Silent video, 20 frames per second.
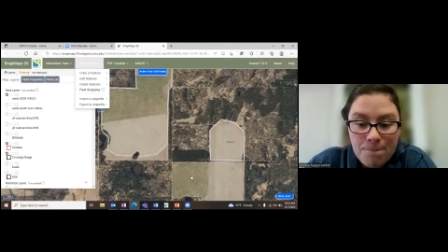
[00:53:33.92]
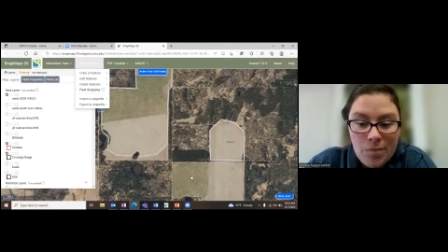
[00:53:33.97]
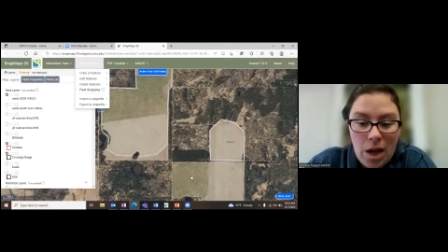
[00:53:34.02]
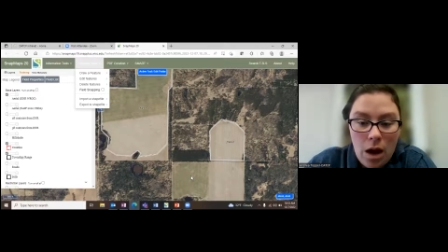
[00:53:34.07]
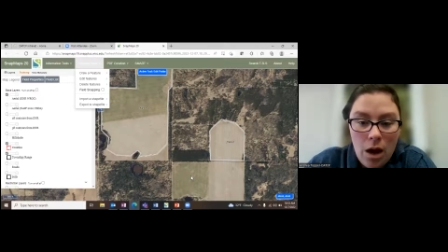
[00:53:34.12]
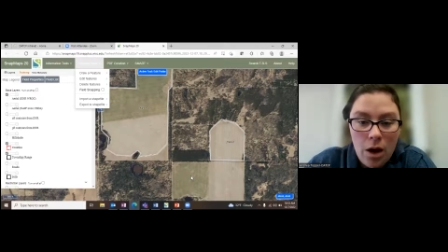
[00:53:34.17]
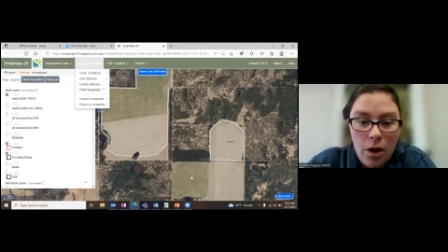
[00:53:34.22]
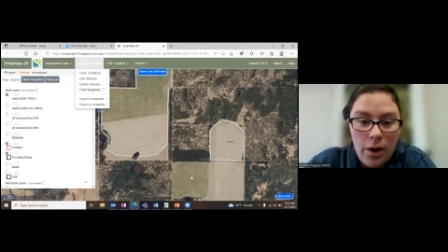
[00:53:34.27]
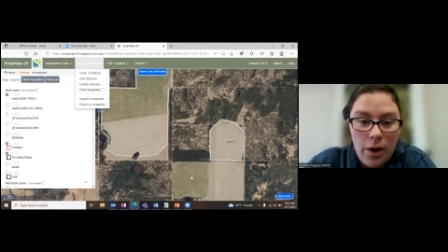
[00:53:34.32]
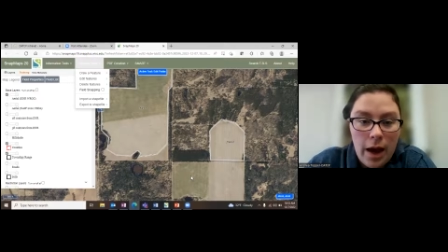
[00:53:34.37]

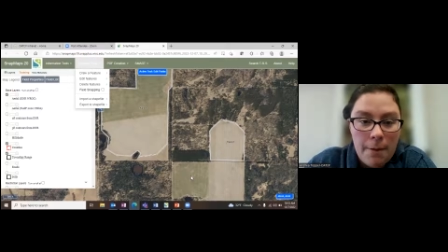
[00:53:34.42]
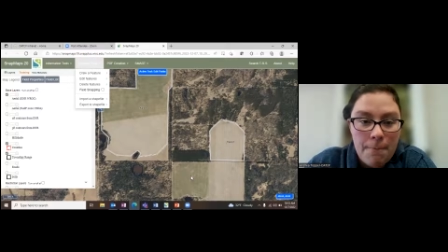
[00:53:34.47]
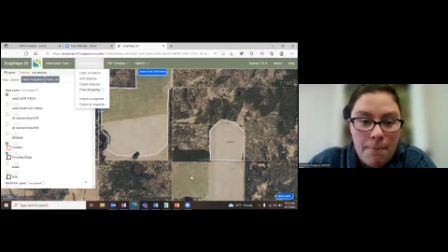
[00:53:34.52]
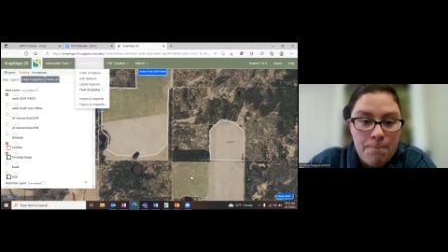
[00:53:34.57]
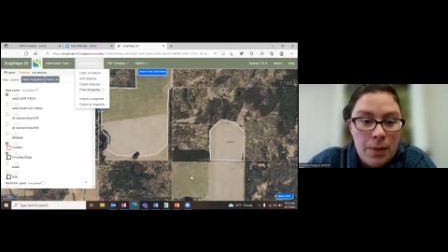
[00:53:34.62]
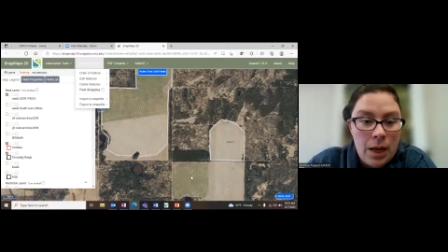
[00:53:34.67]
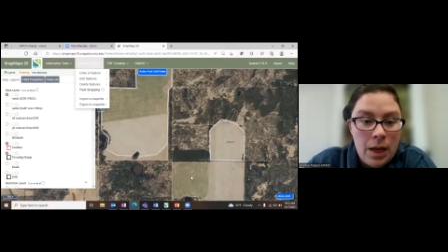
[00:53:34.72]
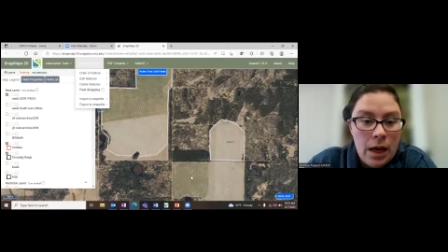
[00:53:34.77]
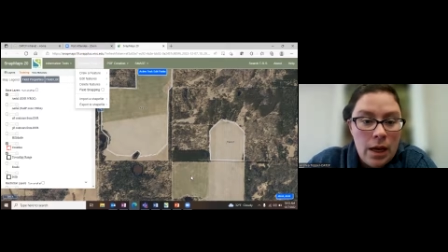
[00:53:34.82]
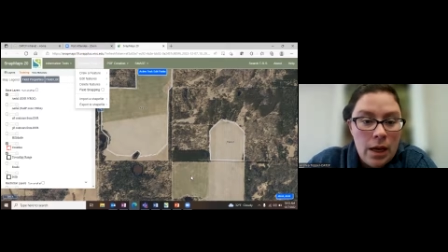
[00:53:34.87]
All right.
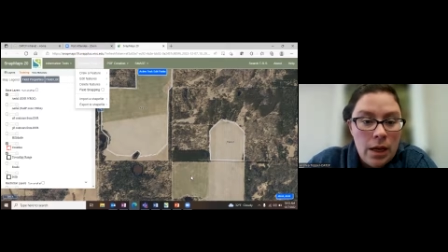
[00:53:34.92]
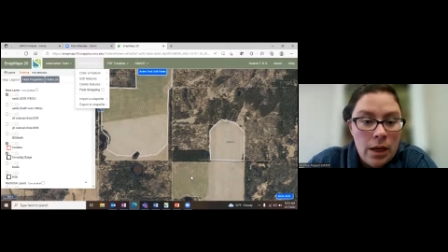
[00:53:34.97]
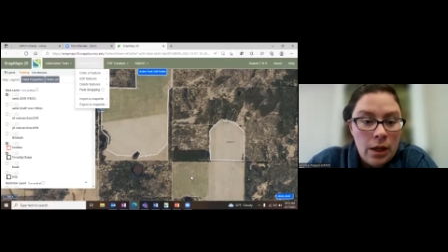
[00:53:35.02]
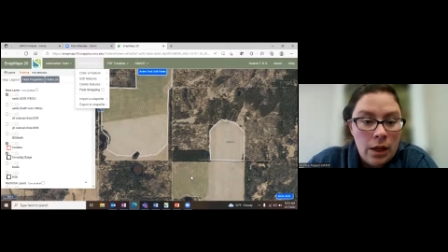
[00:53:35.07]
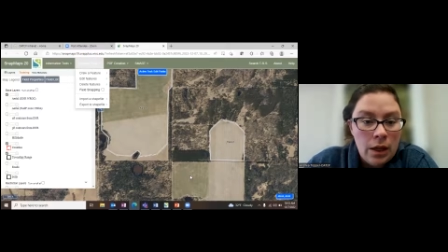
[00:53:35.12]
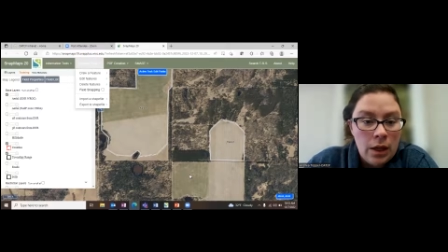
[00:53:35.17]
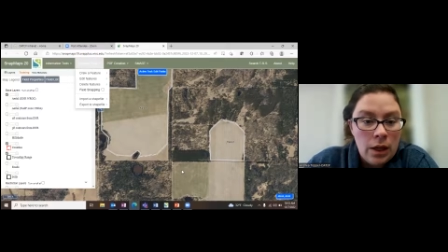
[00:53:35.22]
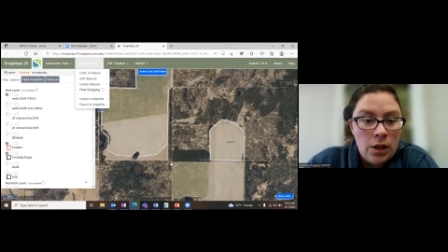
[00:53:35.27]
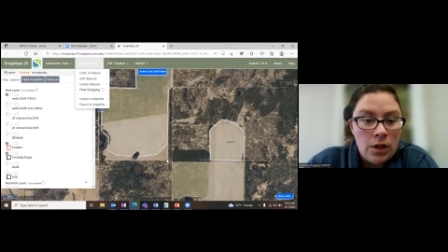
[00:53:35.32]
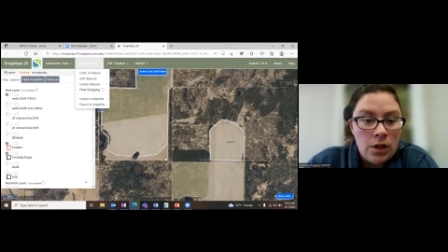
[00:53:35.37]

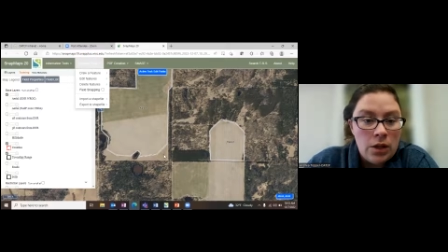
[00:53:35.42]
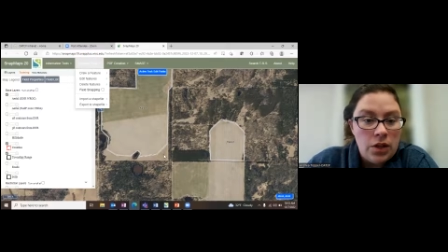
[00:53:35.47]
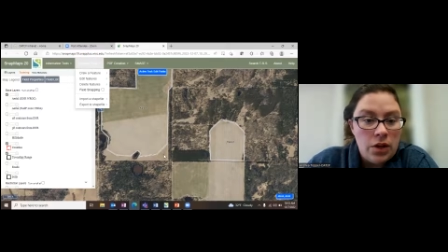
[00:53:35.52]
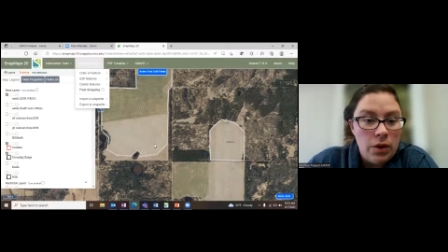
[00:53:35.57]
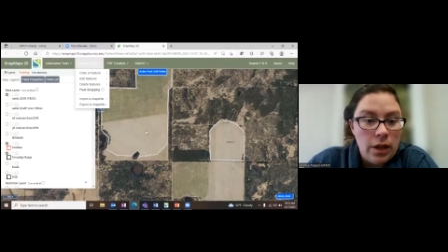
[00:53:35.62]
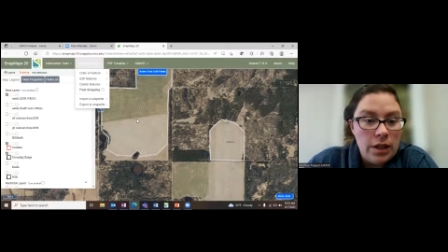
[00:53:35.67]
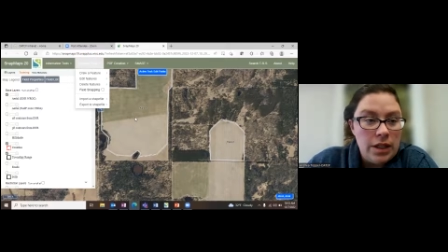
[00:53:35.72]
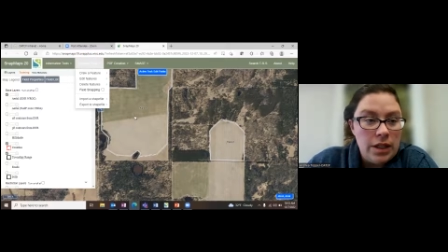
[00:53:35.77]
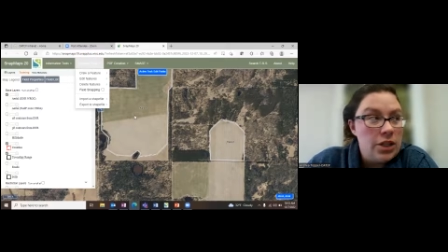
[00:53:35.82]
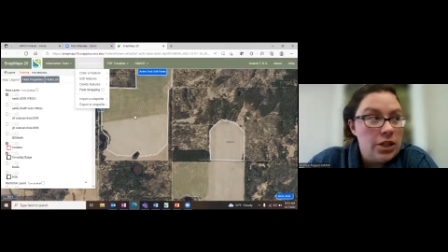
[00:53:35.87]

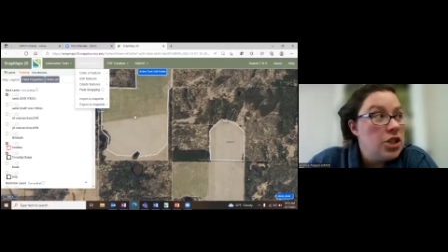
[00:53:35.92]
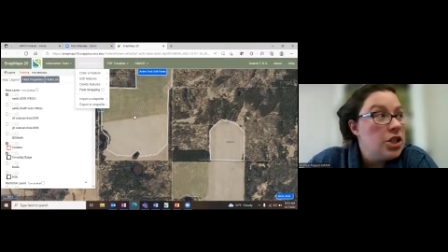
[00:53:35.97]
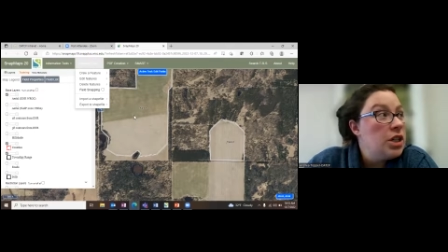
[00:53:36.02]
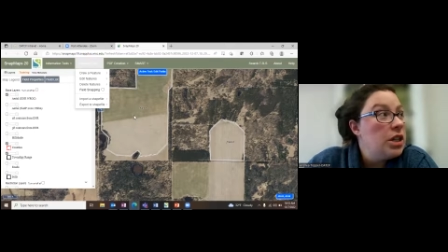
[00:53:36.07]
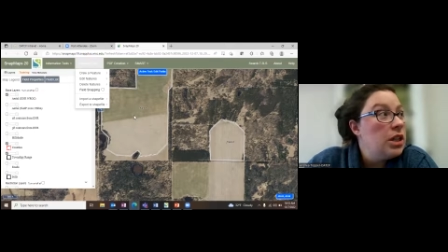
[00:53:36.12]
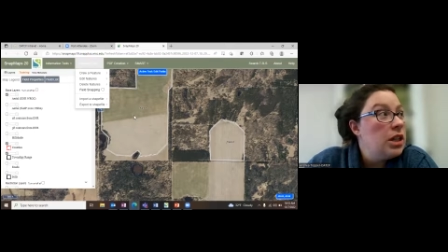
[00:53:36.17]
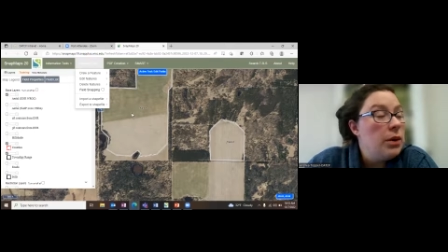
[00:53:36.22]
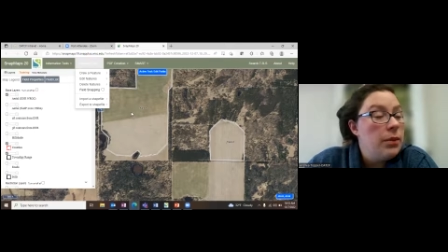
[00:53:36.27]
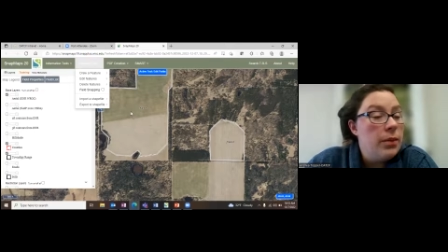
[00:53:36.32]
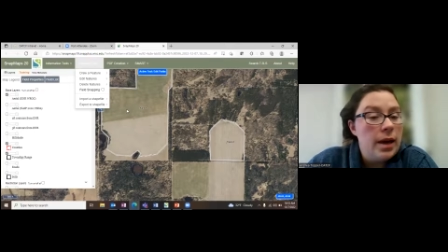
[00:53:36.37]
So additionally,